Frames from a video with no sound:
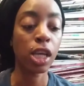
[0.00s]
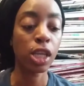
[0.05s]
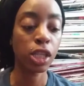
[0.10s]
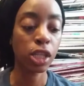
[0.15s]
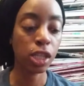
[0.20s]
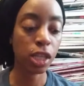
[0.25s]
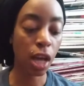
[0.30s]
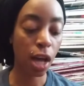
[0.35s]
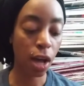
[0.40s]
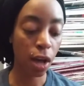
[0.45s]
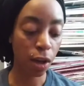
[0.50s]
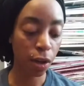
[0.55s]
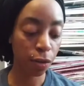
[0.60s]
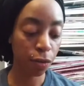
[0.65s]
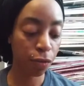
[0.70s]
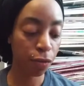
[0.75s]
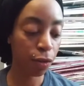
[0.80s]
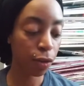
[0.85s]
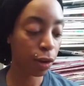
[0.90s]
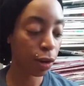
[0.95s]
So
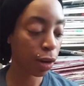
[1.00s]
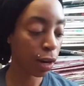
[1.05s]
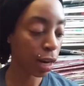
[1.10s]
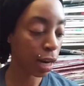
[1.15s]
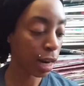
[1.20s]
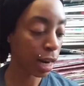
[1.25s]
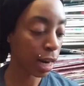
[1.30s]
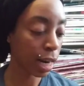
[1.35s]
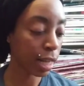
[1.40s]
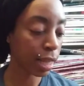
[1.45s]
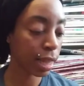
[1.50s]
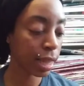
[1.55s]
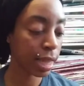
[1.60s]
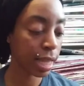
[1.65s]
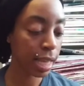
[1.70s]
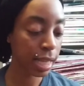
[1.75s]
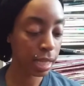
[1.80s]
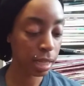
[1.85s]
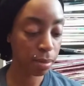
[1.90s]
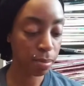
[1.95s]
for
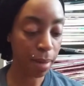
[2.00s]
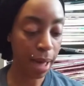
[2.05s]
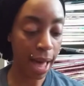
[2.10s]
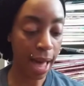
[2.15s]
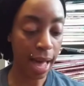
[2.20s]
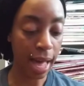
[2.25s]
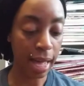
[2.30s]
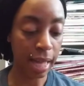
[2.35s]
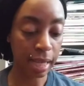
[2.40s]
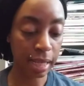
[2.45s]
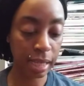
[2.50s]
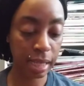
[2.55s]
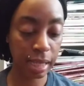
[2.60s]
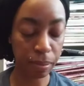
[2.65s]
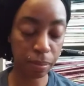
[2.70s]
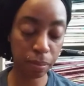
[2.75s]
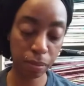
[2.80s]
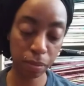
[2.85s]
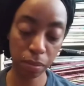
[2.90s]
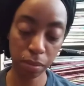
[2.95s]
this mask,
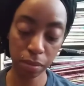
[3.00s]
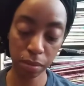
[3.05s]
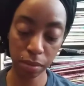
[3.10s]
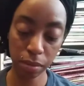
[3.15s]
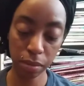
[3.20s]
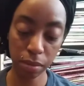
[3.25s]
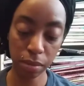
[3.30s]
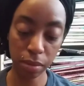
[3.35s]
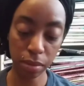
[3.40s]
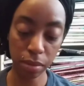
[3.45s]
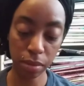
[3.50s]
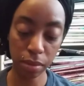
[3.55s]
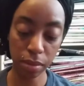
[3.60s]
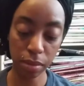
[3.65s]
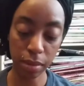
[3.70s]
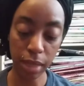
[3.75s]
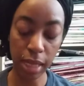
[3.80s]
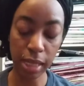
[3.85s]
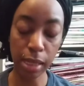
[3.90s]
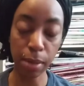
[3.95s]

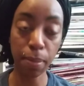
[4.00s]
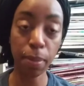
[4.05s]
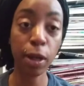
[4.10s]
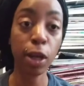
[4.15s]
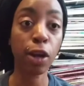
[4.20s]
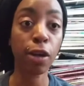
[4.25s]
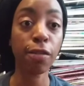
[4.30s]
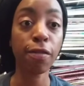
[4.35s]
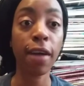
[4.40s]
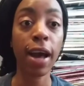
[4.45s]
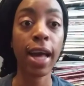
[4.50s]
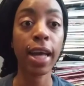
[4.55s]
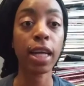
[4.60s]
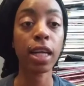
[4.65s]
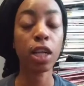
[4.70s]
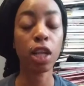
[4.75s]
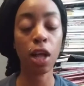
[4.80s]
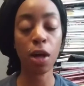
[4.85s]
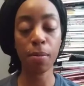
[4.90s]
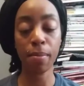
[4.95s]
it's a
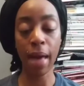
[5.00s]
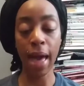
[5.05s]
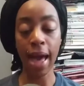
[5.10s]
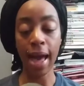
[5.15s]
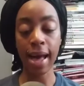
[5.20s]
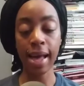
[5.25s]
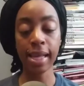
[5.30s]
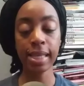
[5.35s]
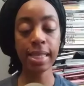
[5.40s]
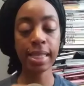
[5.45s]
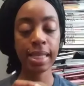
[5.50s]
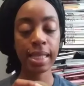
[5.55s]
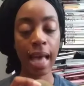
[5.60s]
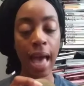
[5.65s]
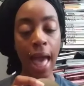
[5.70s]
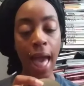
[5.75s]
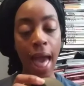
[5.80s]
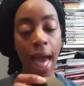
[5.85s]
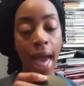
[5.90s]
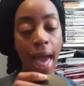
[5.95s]
purifying glow mask
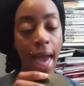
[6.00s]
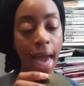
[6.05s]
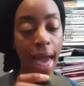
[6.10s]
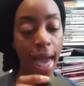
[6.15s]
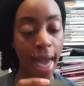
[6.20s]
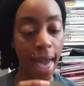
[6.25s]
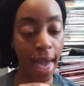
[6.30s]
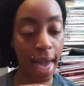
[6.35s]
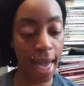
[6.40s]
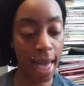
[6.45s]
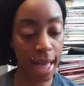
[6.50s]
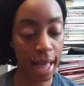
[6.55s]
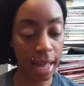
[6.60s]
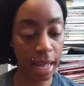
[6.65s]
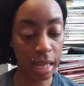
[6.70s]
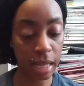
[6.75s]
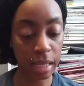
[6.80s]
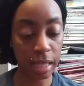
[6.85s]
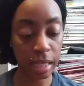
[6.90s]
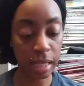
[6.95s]

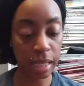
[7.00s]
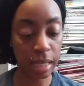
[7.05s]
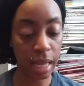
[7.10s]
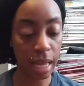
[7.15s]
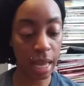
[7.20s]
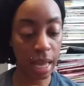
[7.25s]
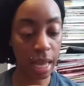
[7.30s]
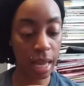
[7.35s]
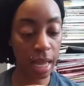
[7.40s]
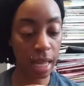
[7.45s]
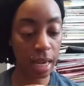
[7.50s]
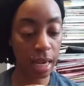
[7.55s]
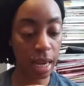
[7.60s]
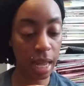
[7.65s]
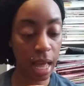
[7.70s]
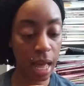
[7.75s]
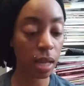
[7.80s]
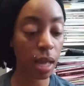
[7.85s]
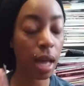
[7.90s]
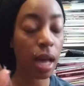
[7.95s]
and
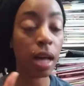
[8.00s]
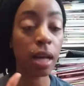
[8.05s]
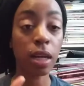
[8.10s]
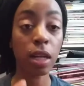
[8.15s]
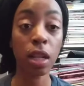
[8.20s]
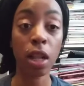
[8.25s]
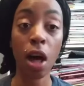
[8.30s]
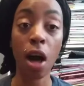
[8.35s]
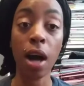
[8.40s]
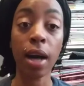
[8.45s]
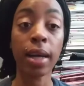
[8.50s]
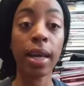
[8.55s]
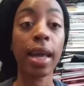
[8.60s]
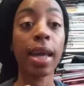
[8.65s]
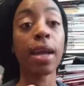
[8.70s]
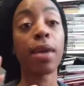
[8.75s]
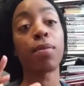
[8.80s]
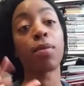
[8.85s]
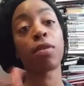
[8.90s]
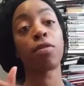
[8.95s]
it unclog
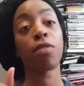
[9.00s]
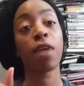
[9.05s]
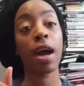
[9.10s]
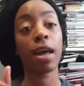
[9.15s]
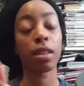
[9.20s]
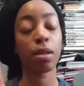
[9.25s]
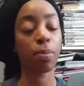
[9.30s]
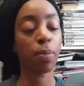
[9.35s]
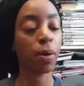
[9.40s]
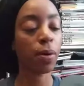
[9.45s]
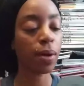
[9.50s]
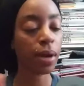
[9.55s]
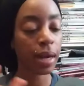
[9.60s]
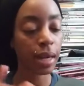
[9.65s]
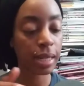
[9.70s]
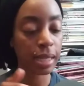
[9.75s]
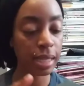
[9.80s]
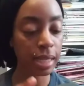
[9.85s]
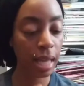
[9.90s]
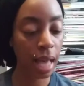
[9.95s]
and refine the
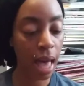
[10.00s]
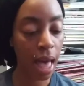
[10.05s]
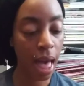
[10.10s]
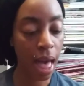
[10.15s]
pores.